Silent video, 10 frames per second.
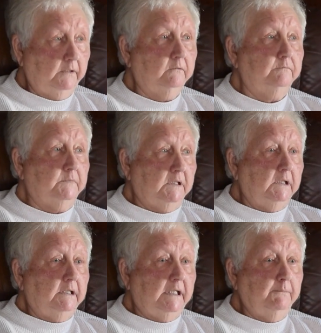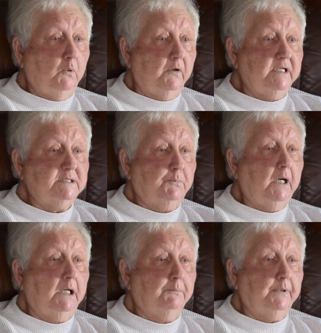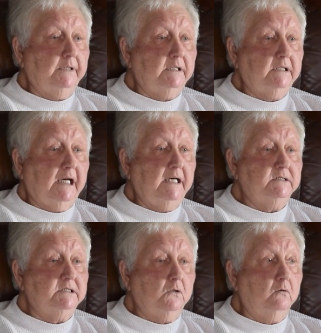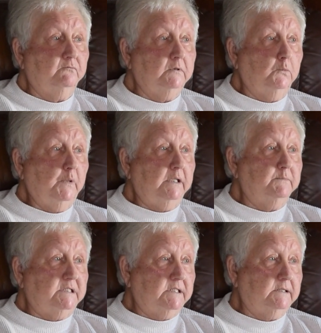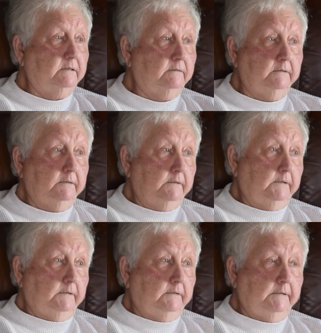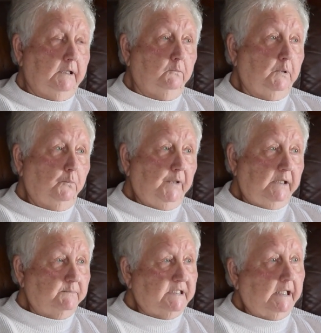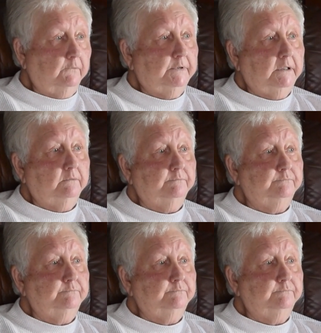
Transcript: Here. They bought this property that the house is on from the Williamses. Now, what Williams, I don't know.